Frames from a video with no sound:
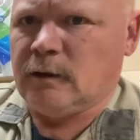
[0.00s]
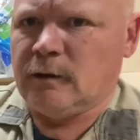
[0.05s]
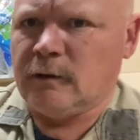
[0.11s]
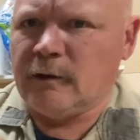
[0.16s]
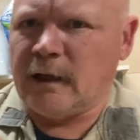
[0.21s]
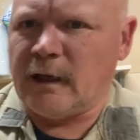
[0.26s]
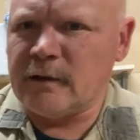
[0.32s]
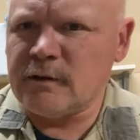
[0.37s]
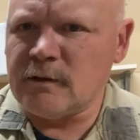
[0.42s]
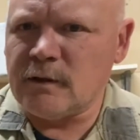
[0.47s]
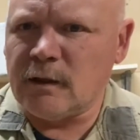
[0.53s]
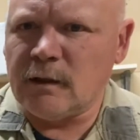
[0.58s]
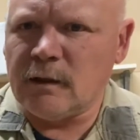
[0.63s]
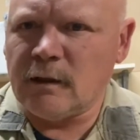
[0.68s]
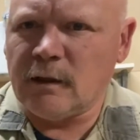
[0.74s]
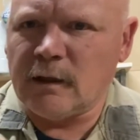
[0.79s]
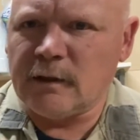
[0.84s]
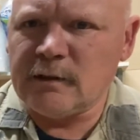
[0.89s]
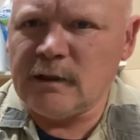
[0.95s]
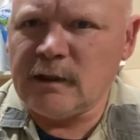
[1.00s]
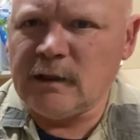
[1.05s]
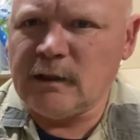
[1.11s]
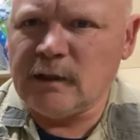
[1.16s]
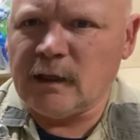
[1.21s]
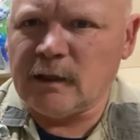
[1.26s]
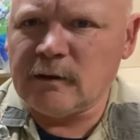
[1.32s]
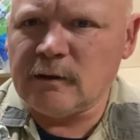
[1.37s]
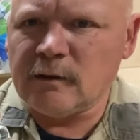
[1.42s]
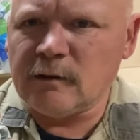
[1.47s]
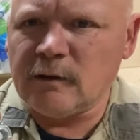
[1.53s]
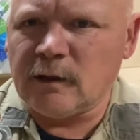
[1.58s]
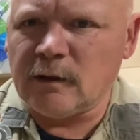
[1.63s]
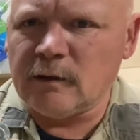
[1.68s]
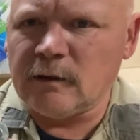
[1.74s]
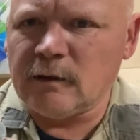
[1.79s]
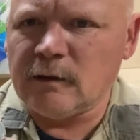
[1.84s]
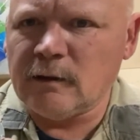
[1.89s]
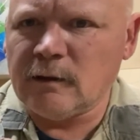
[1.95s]
That's a T-nut
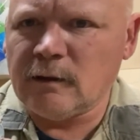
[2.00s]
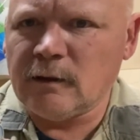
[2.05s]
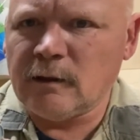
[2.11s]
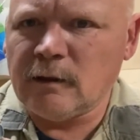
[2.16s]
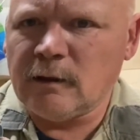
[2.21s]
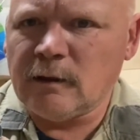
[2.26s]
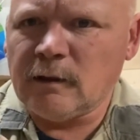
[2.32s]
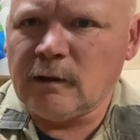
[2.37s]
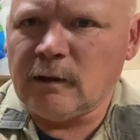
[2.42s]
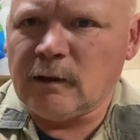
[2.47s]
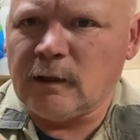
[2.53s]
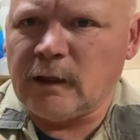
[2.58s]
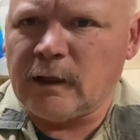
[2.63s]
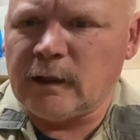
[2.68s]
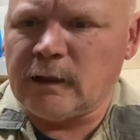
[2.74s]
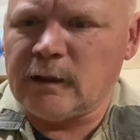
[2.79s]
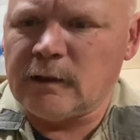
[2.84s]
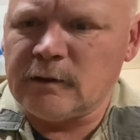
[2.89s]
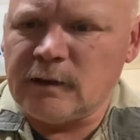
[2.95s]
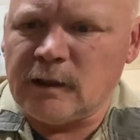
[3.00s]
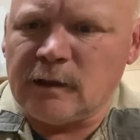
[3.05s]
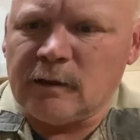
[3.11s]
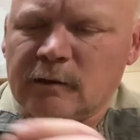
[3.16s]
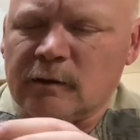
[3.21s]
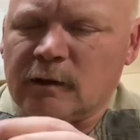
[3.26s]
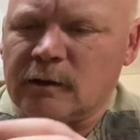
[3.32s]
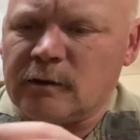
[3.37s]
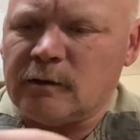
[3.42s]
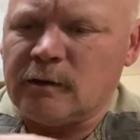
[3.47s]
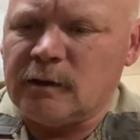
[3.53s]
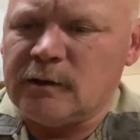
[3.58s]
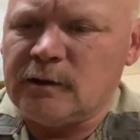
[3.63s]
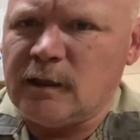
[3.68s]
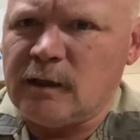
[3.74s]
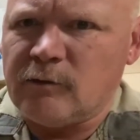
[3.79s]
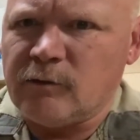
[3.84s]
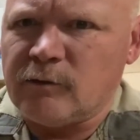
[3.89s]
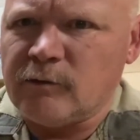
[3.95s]
there, and the
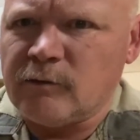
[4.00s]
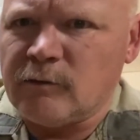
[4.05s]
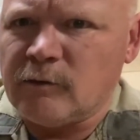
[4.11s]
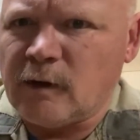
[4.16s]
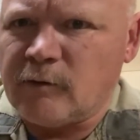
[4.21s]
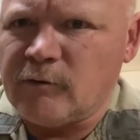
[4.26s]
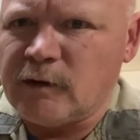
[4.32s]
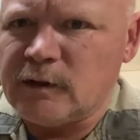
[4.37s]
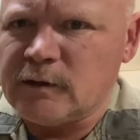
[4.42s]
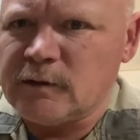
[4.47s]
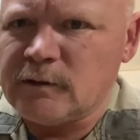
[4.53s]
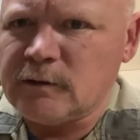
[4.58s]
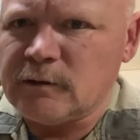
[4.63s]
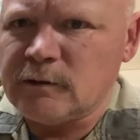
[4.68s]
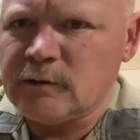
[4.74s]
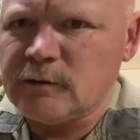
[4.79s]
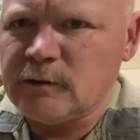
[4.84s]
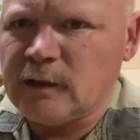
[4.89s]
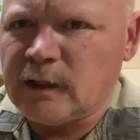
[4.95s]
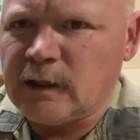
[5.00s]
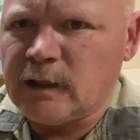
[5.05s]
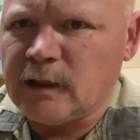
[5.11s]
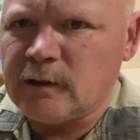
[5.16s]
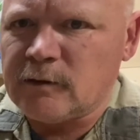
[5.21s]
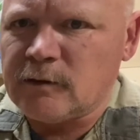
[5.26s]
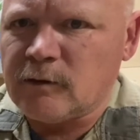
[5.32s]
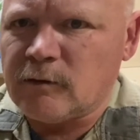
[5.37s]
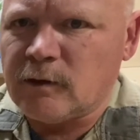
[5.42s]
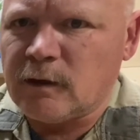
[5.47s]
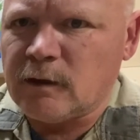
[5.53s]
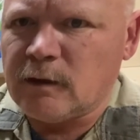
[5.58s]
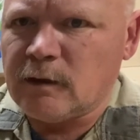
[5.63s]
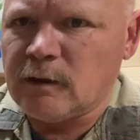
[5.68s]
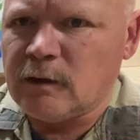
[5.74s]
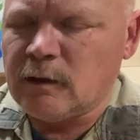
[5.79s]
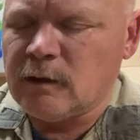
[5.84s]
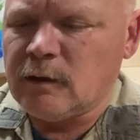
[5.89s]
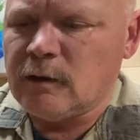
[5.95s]
teeth of it dig into the
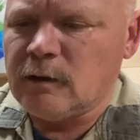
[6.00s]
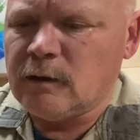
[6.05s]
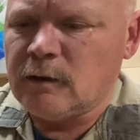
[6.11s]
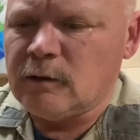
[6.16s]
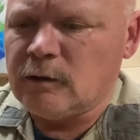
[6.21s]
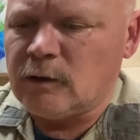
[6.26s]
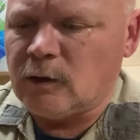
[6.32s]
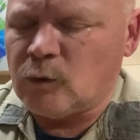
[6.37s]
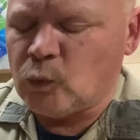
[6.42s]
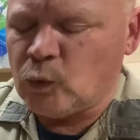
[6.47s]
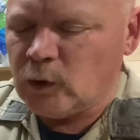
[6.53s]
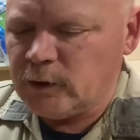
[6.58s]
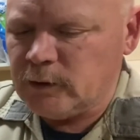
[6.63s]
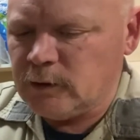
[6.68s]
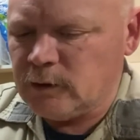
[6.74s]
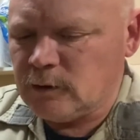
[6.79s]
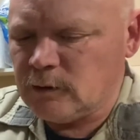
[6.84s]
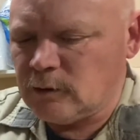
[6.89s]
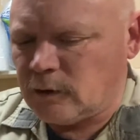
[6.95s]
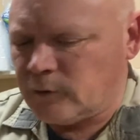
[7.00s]
wood on the